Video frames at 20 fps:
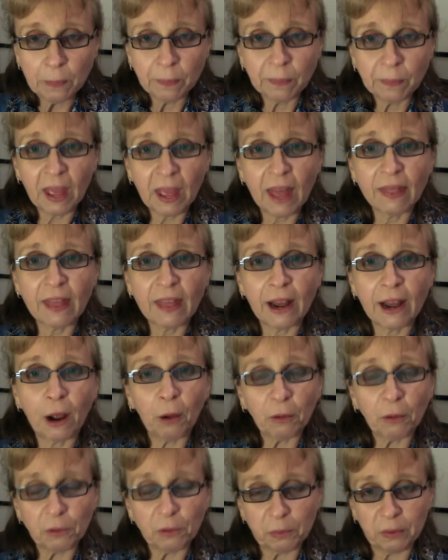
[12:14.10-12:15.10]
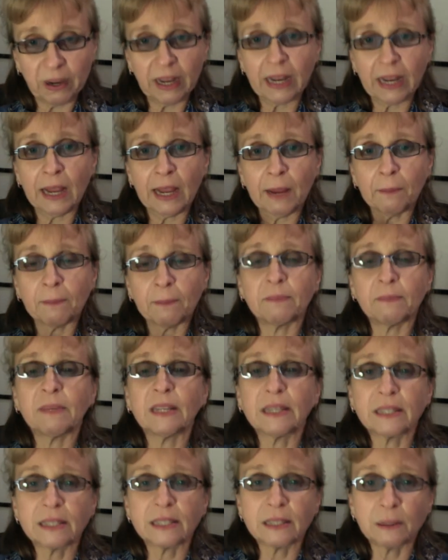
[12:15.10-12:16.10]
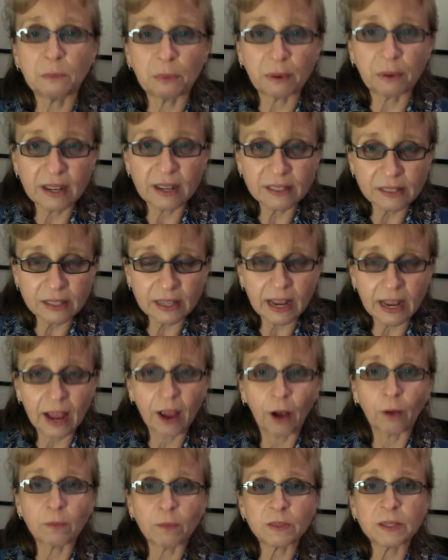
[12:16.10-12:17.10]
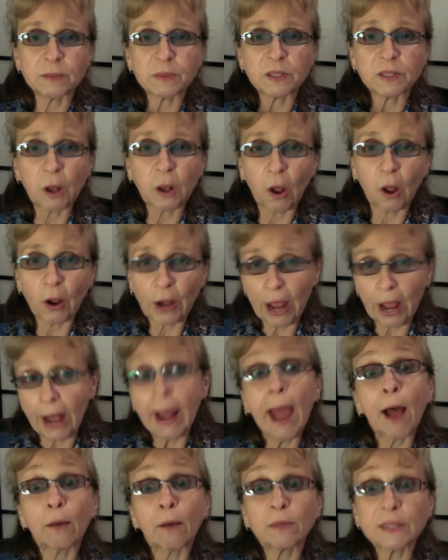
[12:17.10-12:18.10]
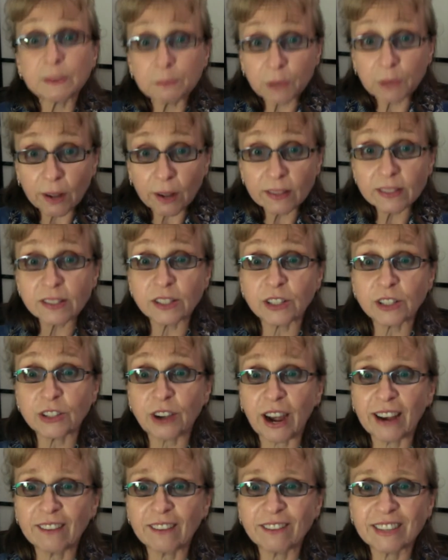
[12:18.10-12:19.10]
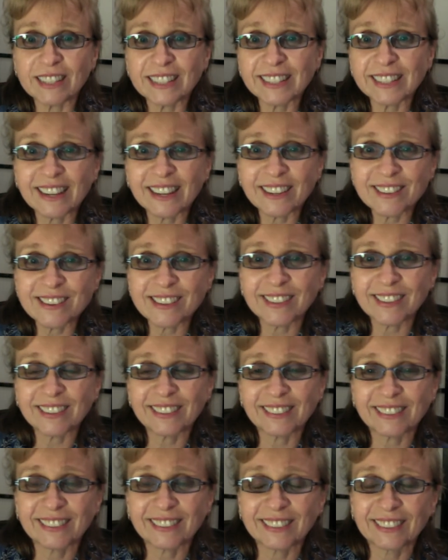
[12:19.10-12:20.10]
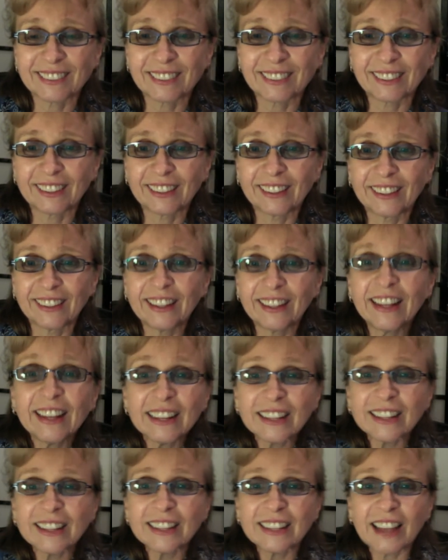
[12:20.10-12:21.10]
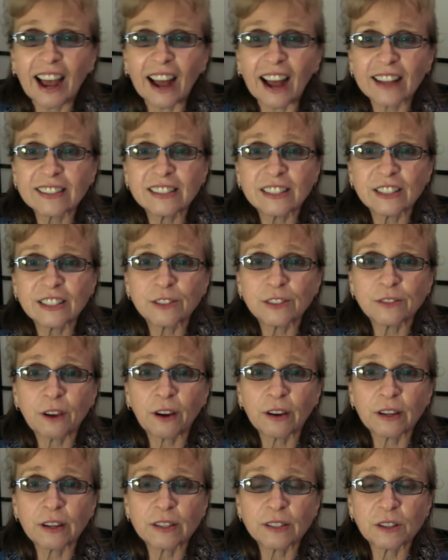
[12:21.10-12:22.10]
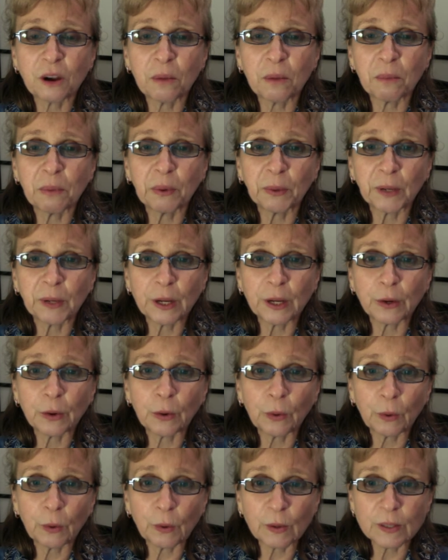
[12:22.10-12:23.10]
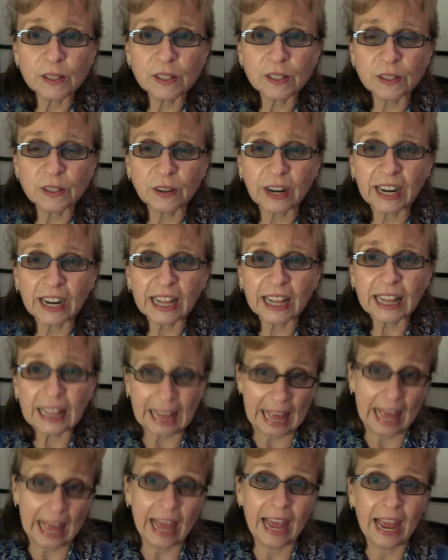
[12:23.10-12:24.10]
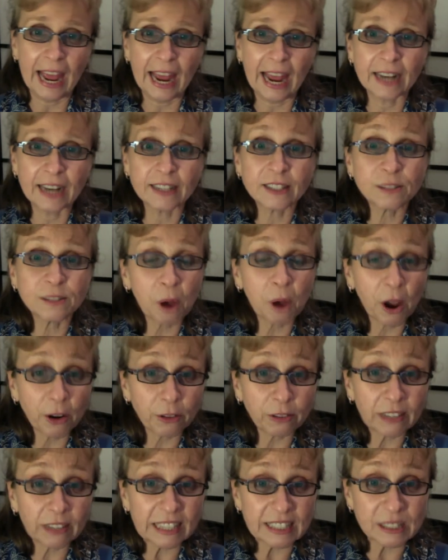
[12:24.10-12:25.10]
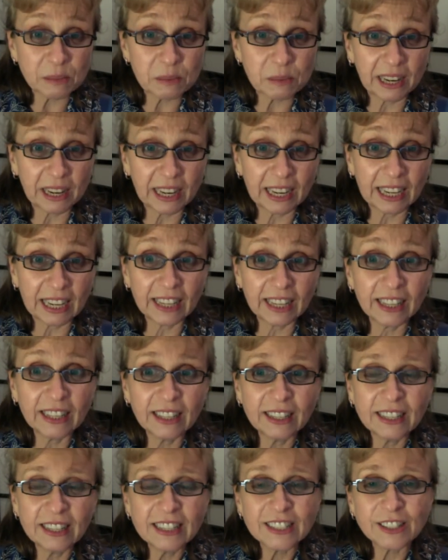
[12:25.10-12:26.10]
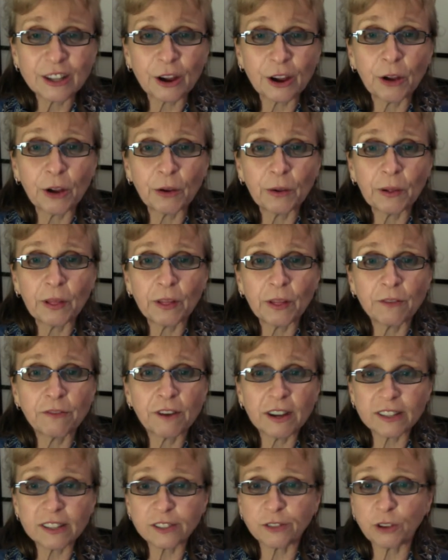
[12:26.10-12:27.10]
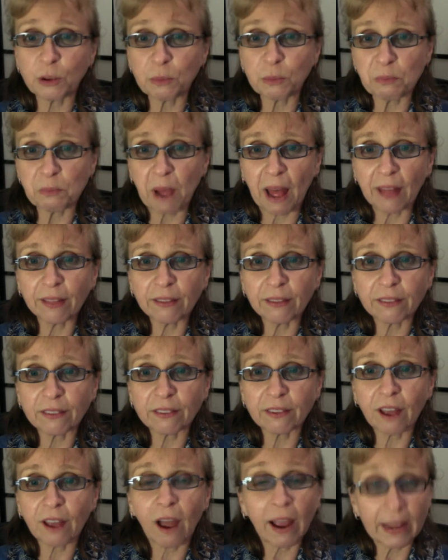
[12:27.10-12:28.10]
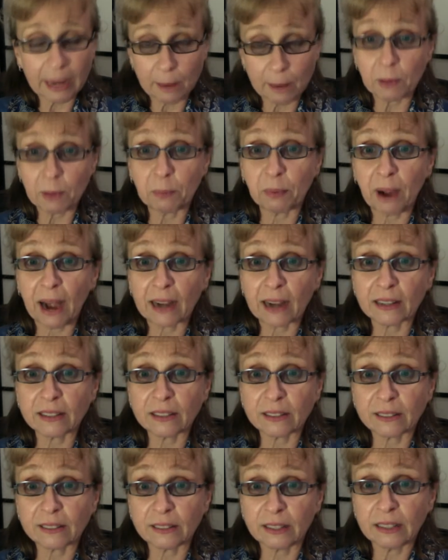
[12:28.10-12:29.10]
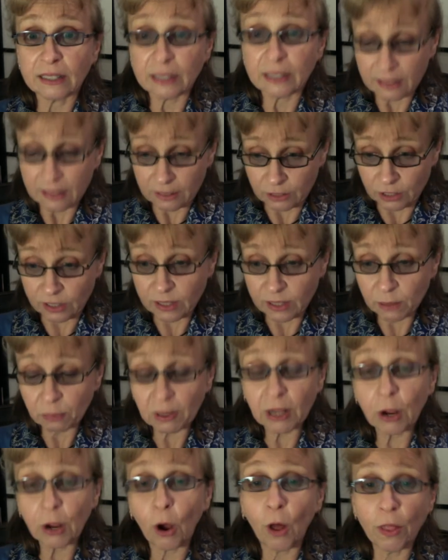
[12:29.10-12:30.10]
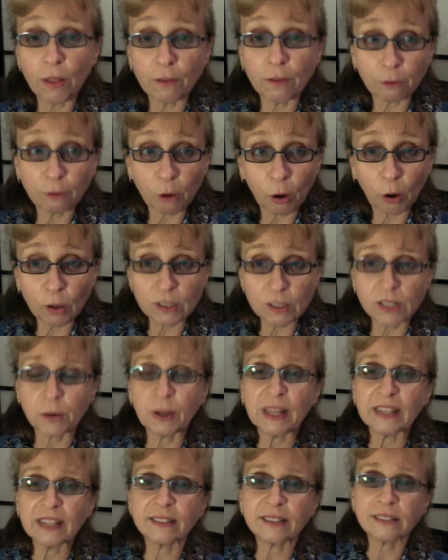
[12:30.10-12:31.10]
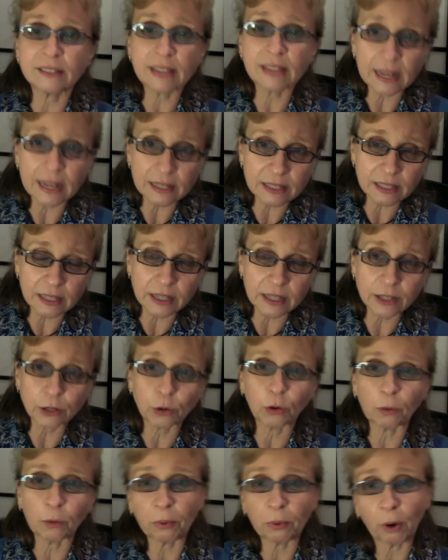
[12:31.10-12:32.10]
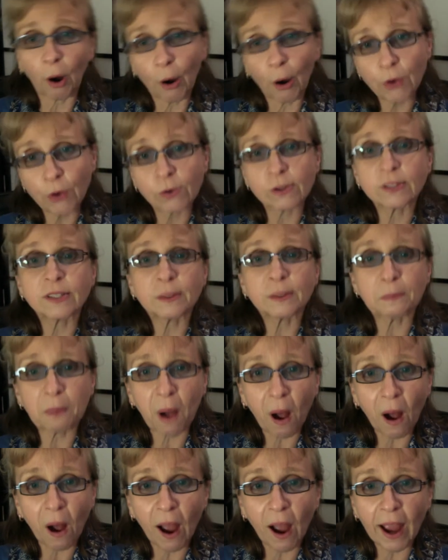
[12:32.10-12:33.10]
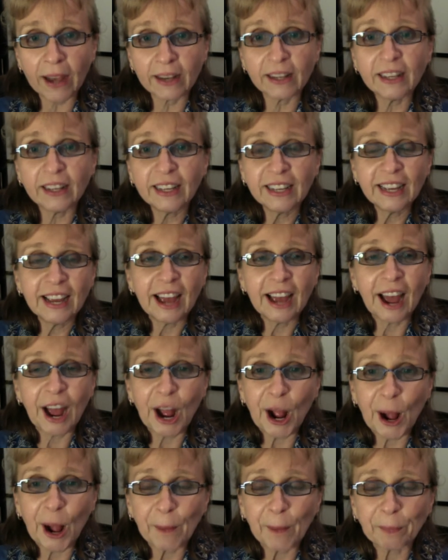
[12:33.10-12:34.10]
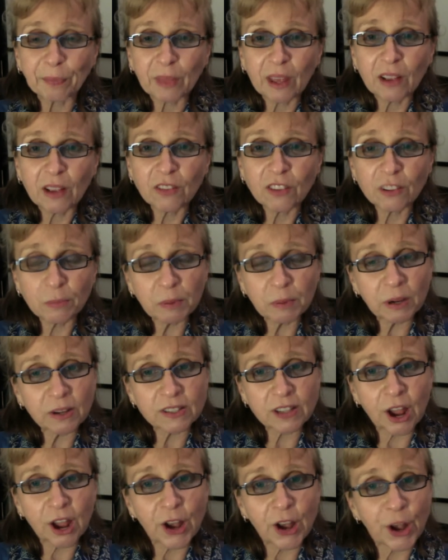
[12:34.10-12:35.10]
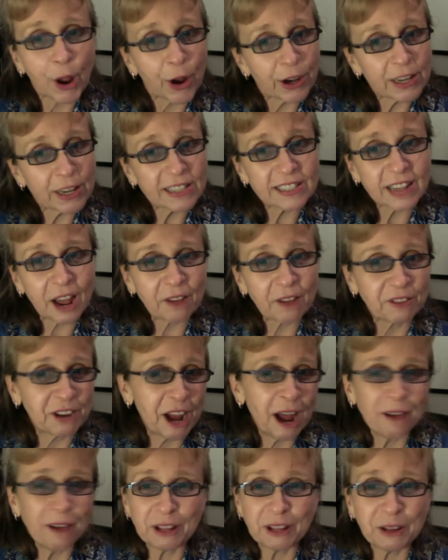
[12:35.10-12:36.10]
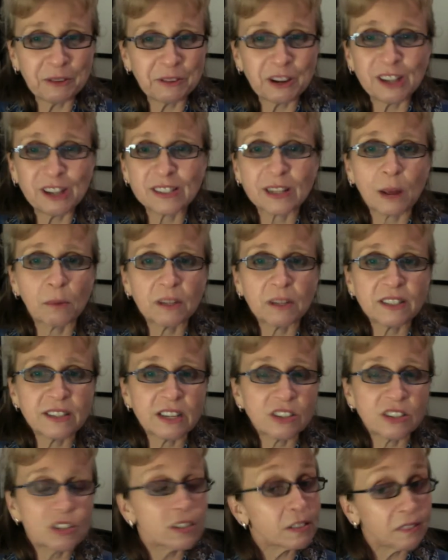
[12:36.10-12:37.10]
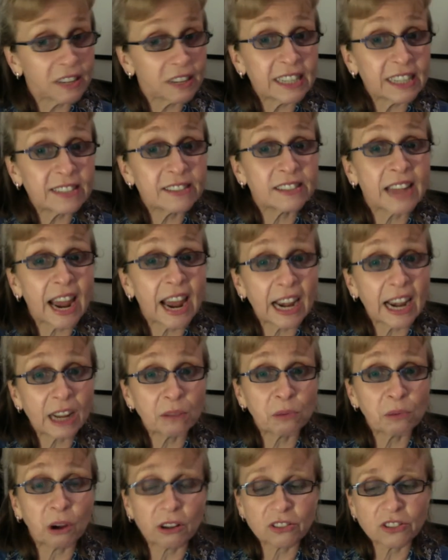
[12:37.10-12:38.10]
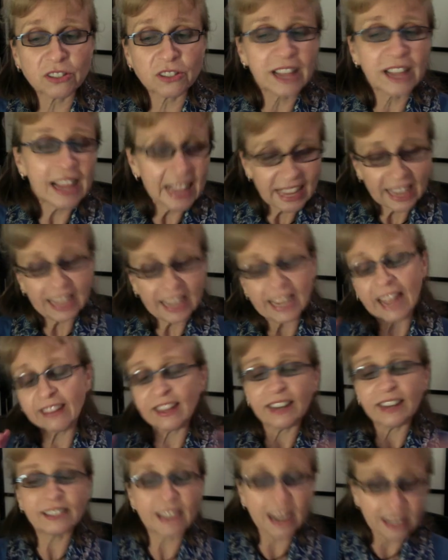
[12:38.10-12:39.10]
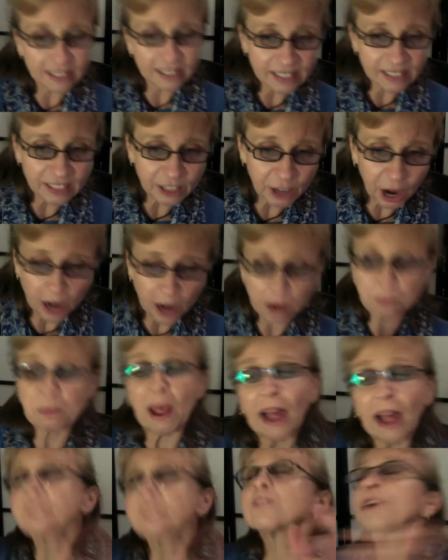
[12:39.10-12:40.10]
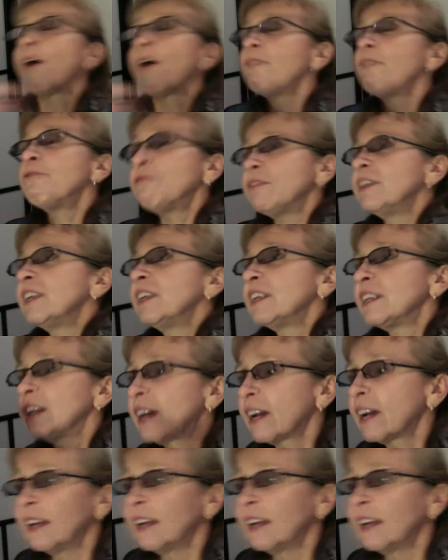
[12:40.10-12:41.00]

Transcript: and that helps bring him into the present, helps him slow down, helps him concentrate for the sessions. The asanas focus on building core strength and spinal flexibility. So the first few months I kept the practice simply on the floor, so either seated or prone or supine, just because I noticed after the first couple of sessions, if I did standing postures, he had that tendency to kind of bounce off, and then